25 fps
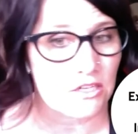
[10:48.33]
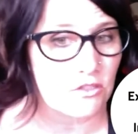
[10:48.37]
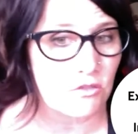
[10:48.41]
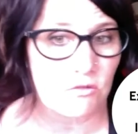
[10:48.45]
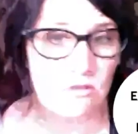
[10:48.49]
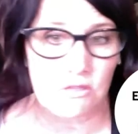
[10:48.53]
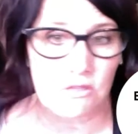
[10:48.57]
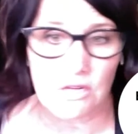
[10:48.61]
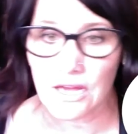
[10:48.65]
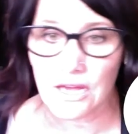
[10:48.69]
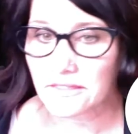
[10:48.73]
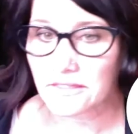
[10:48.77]
I
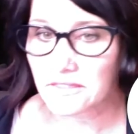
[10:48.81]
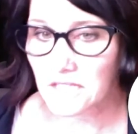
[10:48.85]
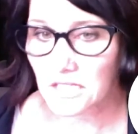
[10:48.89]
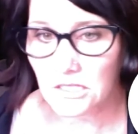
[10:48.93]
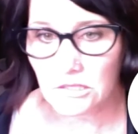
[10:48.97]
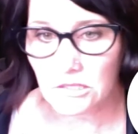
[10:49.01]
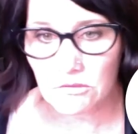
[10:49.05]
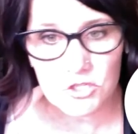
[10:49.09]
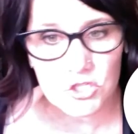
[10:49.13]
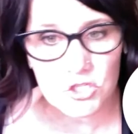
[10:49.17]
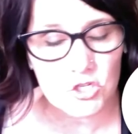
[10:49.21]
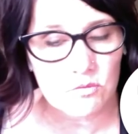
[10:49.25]
do not
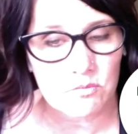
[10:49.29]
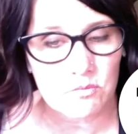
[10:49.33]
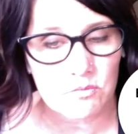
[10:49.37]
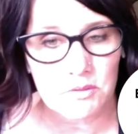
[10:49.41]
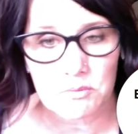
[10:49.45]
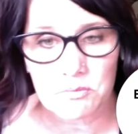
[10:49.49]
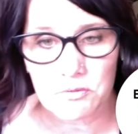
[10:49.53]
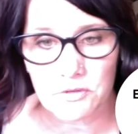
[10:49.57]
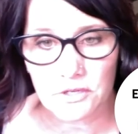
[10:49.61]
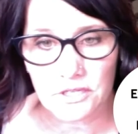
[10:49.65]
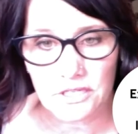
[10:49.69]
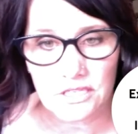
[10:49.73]
think we should
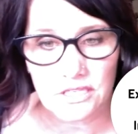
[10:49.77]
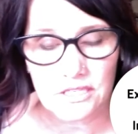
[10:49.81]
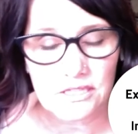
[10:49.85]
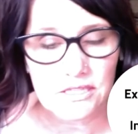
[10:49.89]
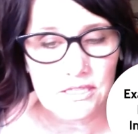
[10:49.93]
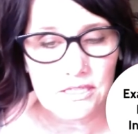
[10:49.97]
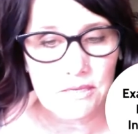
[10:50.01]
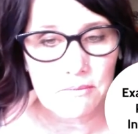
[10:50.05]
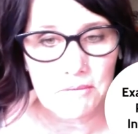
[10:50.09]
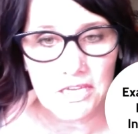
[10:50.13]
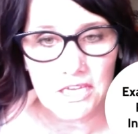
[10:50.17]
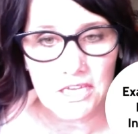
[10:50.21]
be
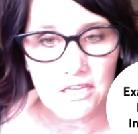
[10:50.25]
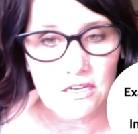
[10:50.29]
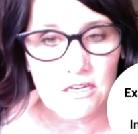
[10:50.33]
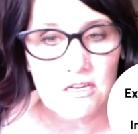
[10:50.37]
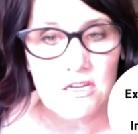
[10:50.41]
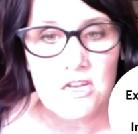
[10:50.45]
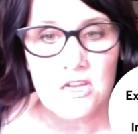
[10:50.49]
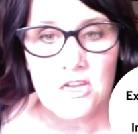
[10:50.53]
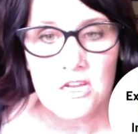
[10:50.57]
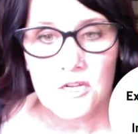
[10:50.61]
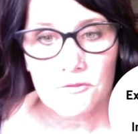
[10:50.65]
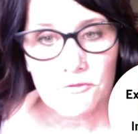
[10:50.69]
bringing them
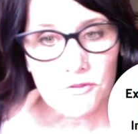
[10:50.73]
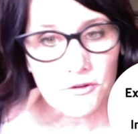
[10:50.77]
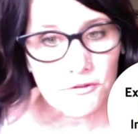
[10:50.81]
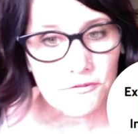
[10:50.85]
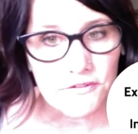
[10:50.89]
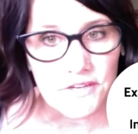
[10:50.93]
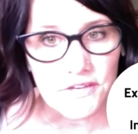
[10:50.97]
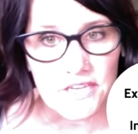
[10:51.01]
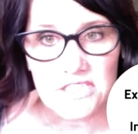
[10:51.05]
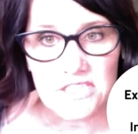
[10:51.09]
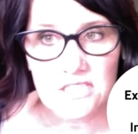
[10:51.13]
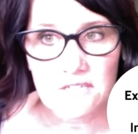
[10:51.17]
in
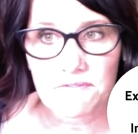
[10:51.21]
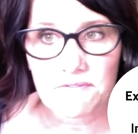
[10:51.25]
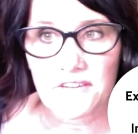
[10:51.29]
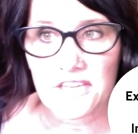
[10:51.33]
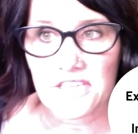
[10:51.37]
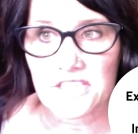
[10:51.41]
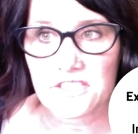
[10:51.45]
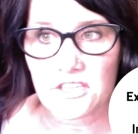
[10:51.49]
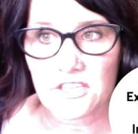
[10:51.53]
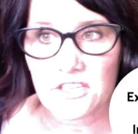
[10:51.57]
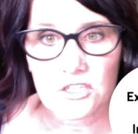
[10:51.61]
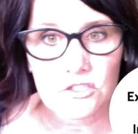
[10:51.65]
for
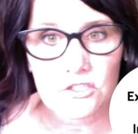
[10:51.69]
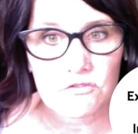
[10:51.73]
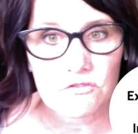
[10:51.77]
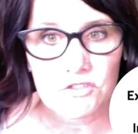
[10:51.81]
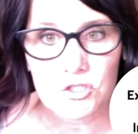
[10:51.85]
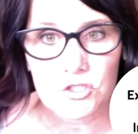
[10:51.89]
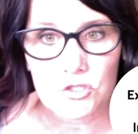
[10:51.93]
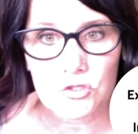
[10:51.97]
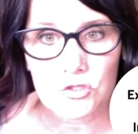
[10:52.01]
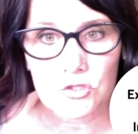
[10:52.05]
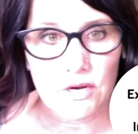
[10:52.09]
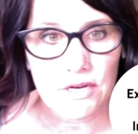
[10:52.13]
face-to-face
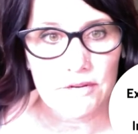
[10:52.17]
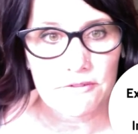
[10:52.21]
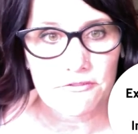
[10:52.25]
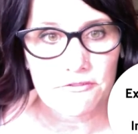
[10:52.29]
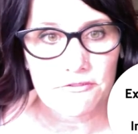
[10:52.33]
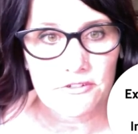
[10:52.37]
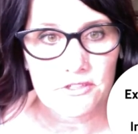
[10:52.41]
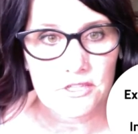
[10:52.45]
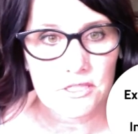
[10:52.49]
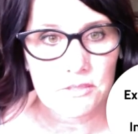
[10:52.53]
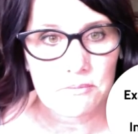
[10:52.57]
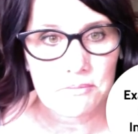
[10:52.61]
interviews
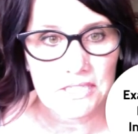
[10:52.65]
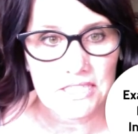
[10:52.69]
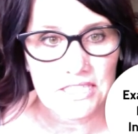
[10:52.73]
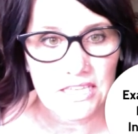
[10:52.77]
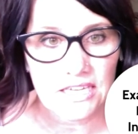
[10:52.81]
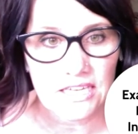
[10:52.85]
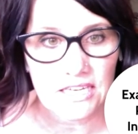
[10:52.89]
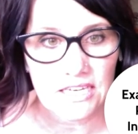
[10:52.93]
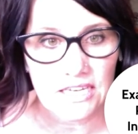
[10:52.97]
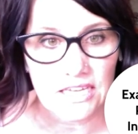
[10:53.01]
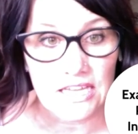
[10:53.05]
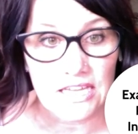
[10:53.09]
right from the
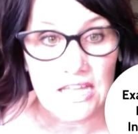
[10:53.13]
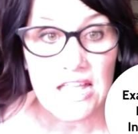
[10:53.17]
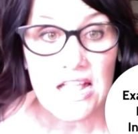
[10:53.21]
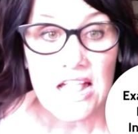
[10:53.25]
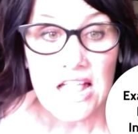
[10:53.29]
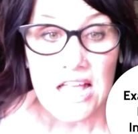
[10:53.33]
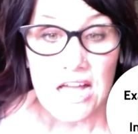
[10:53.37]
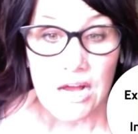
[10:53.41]
beginning.